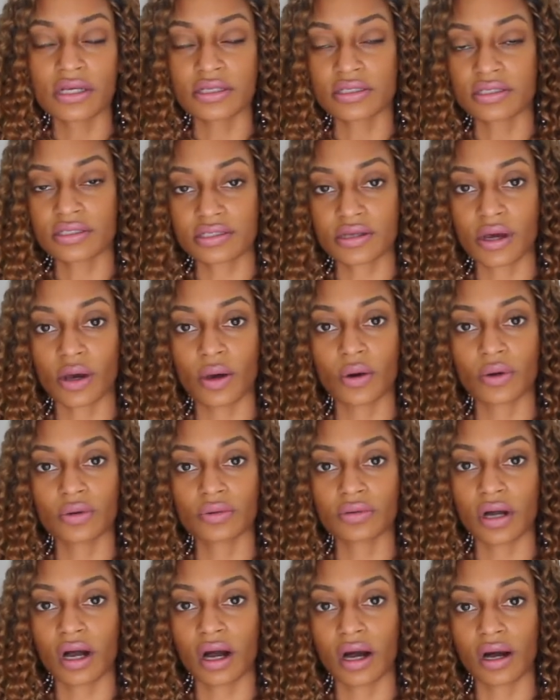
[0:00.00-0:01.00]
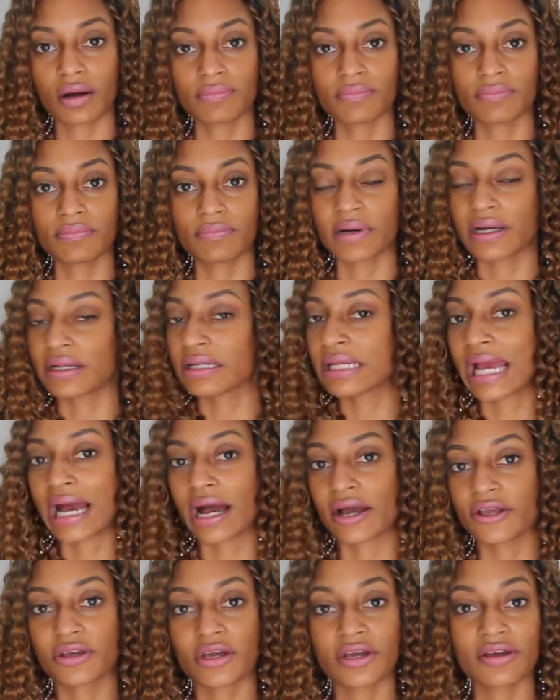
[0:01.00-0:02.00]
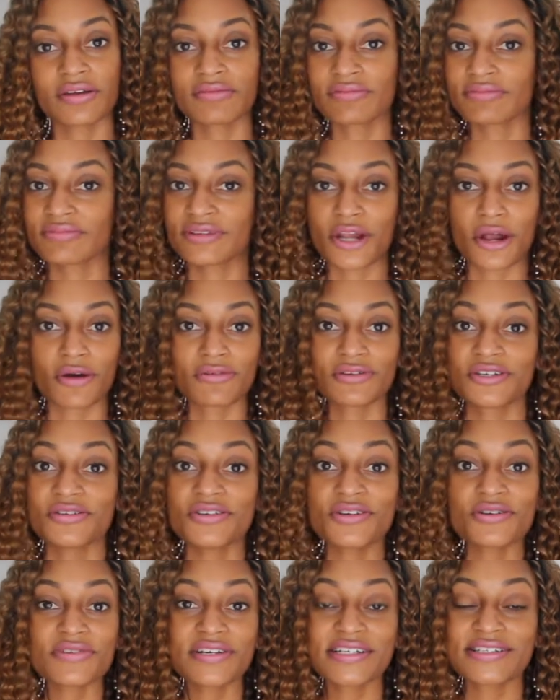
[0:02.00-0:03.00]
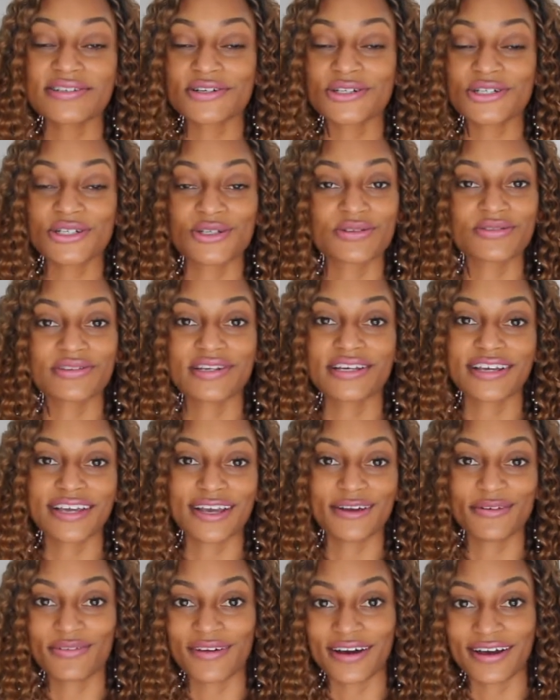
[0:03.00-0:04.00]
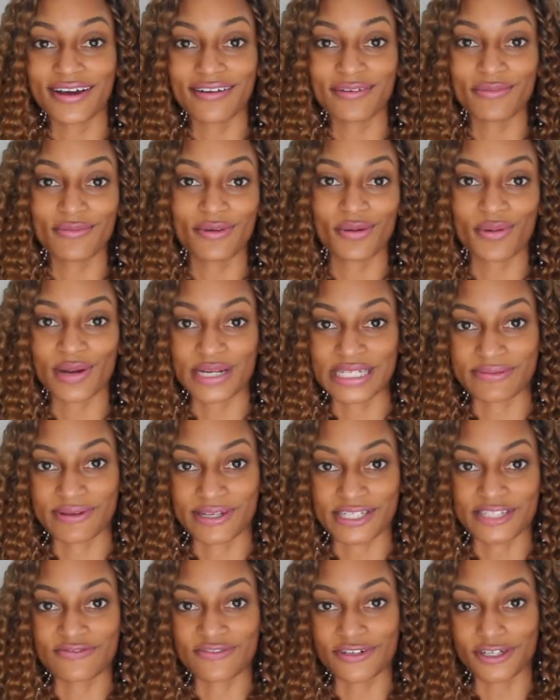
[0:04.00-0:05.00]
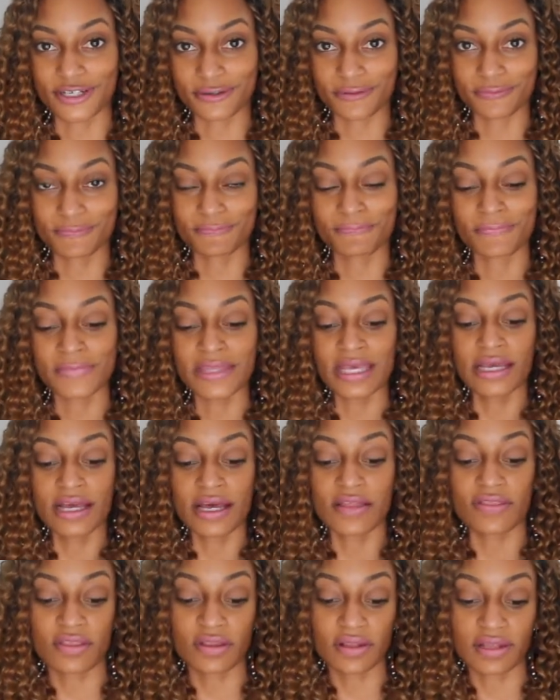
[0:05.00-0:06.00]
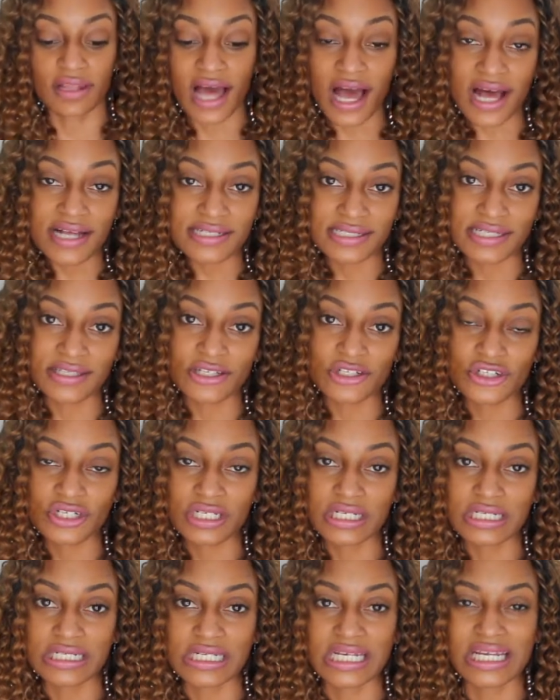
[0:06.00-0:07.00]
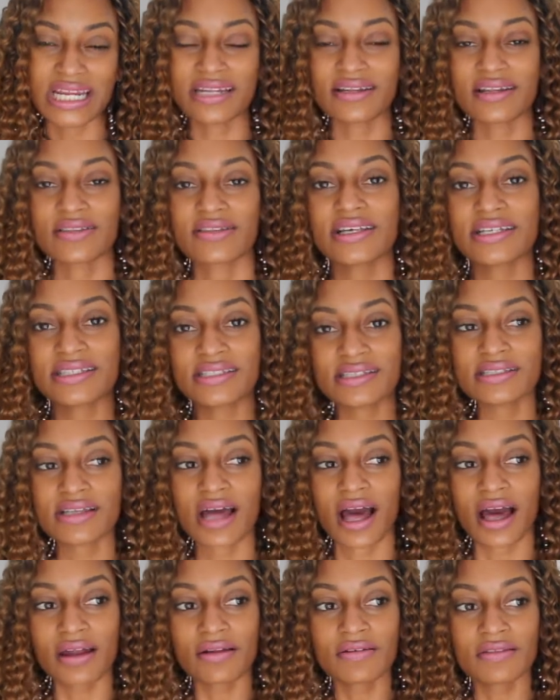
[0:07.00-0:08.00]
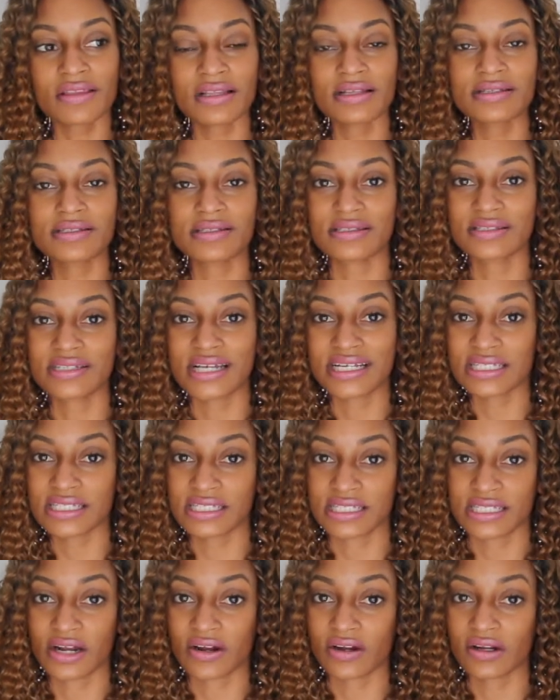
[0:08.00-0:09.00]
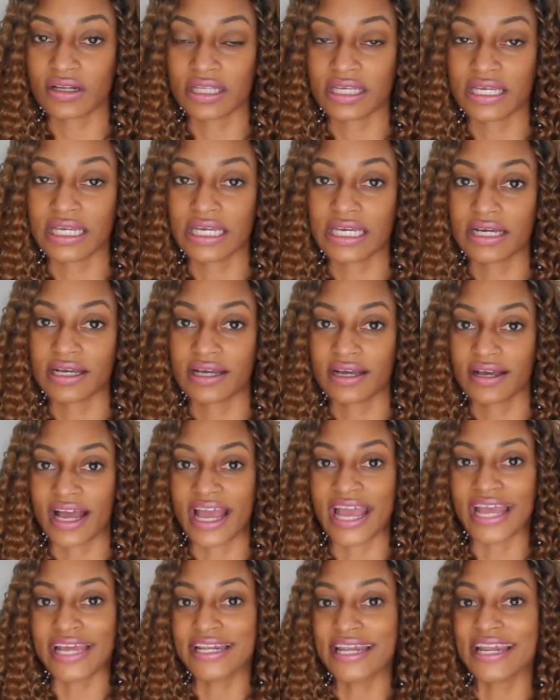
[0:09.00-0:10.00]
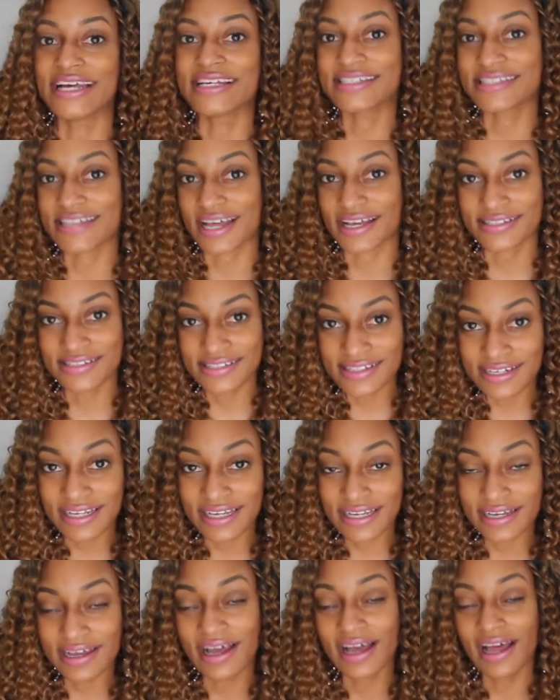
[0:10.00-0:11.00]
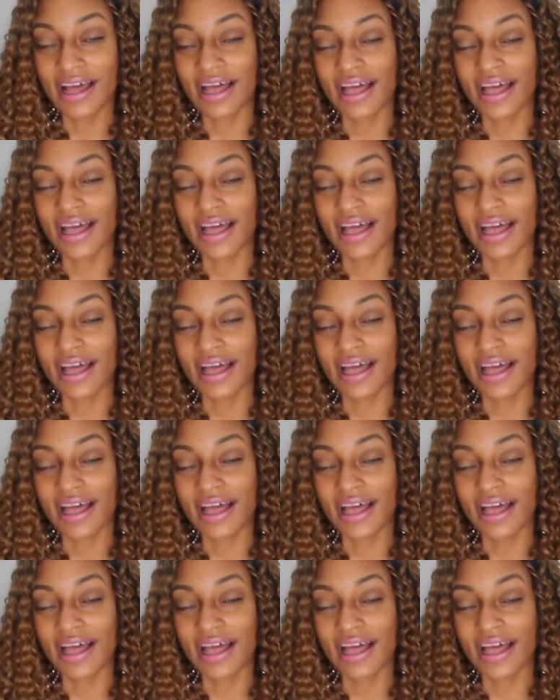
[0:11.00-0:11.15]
So but yeah, you can, you know, do your research and get what works best for you. The last thing that you're gonna need, and this is, I don't think this is necessarily a necessity.